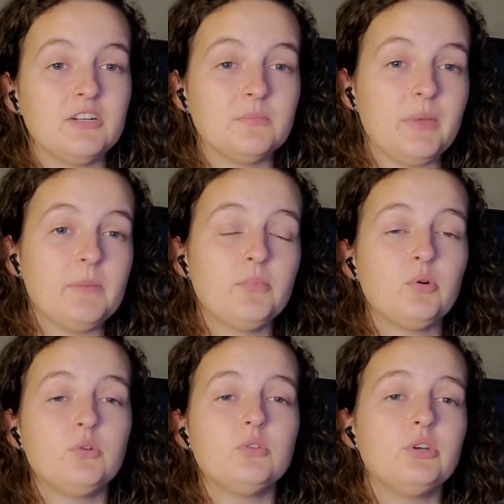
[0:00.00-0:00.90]

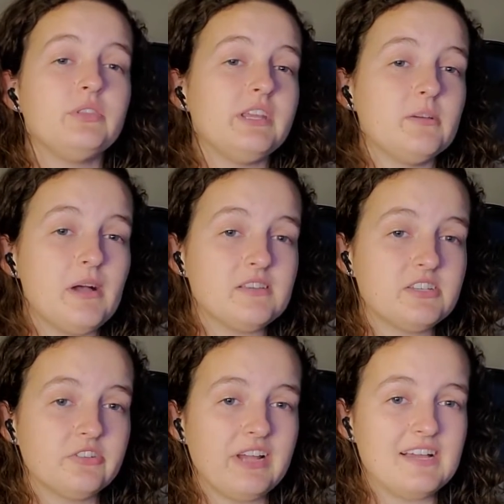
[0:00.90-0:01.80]
People who think about
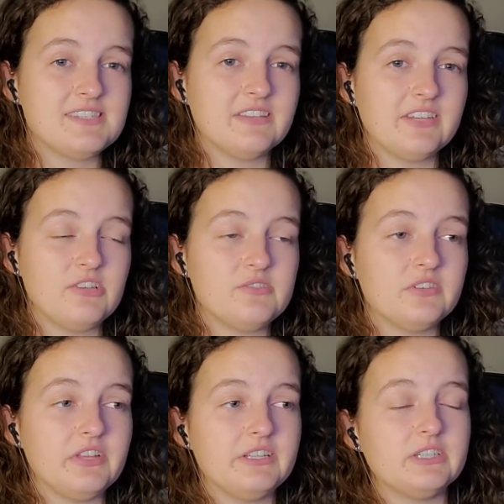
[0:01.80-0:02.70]
Southern accent, they usually
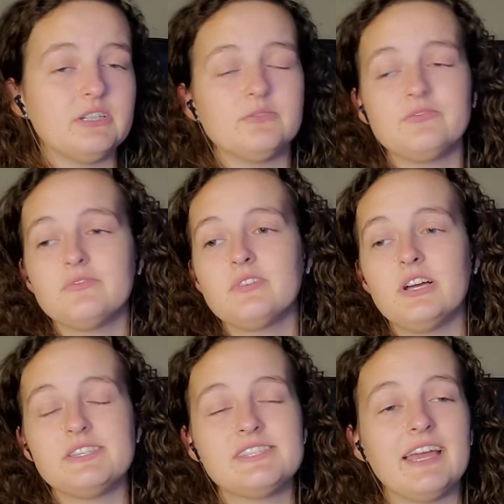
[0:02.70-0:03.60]
think of
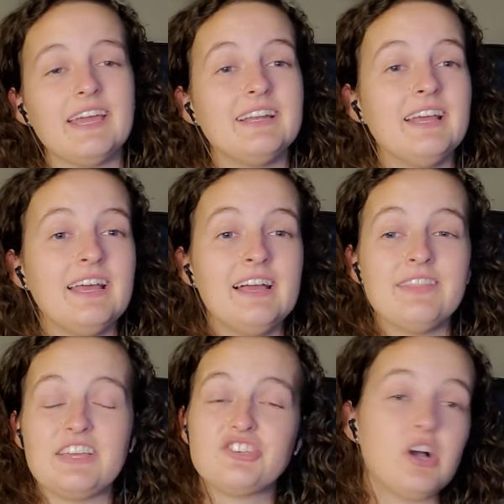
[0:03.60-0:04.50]
us saying,
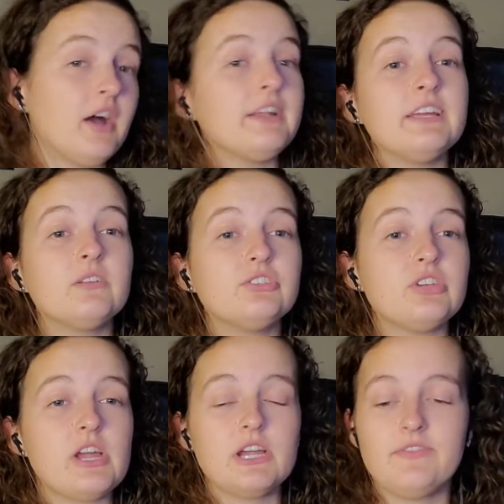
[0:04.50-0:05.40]
they shot and killed the
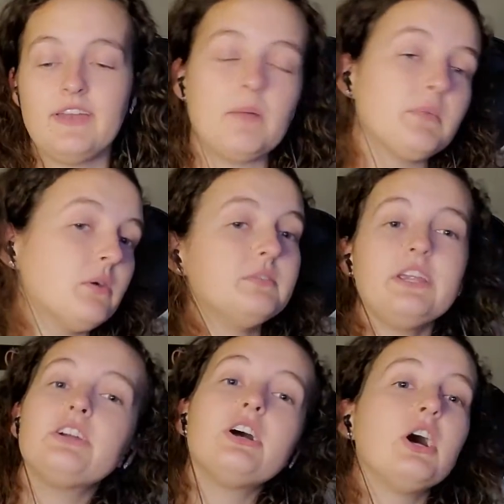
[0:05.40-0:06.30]
sheriff and I'm going
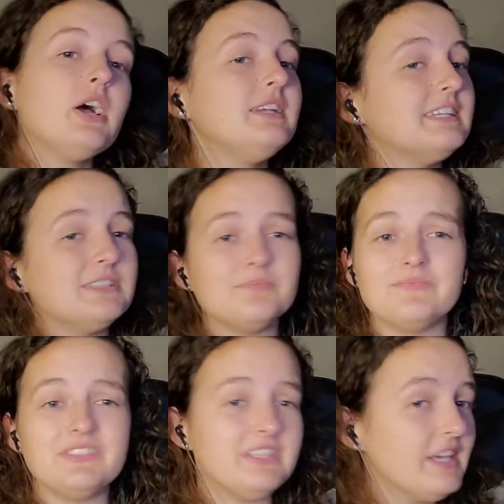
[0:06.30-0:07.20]
deer hunting
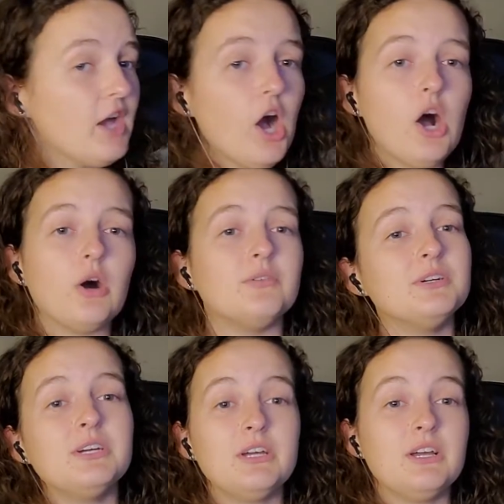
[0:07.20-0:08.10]
and yeehaw.
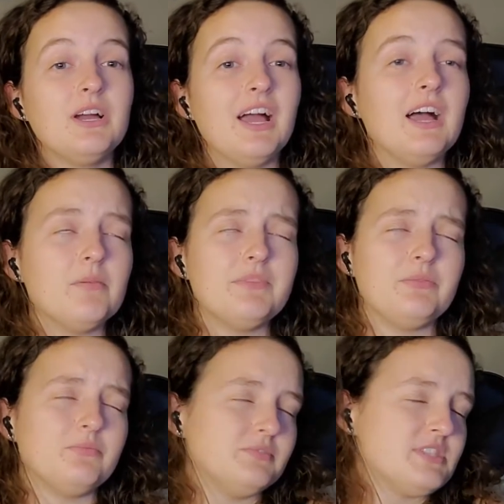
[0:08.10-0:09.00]
I
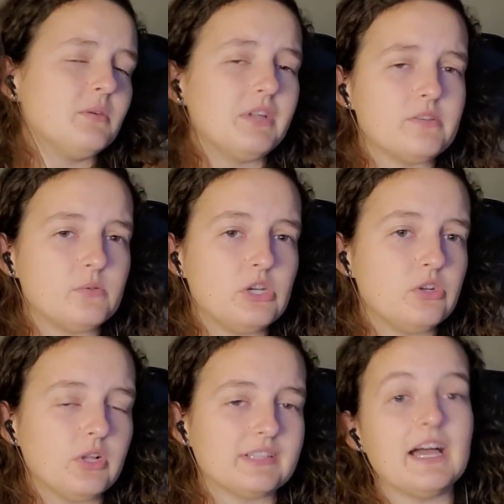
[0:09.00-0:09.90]
mean, sometimes we do
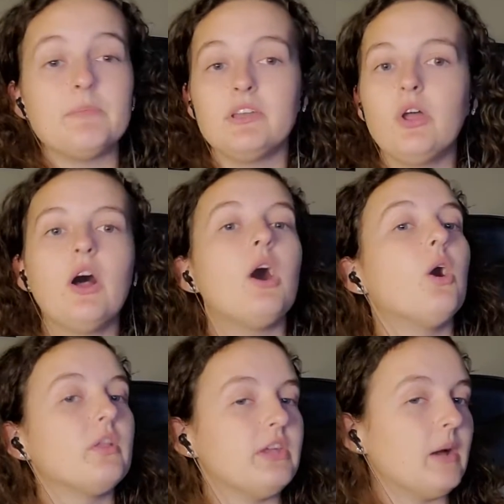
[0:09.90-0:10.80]
talk like that, but not
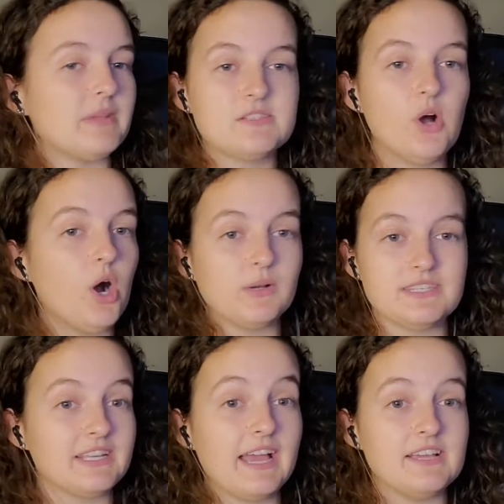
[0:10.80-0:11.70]
all the time. That's not always
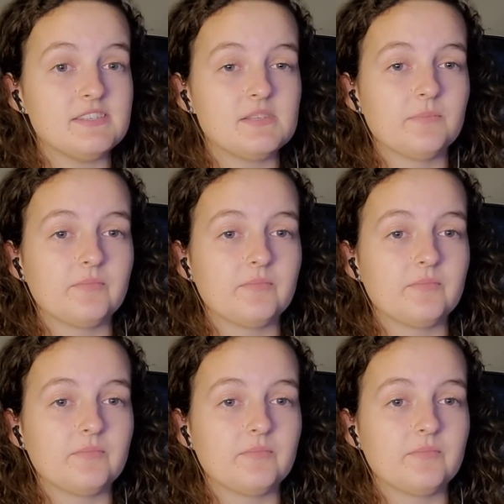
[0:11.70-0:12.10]
the case.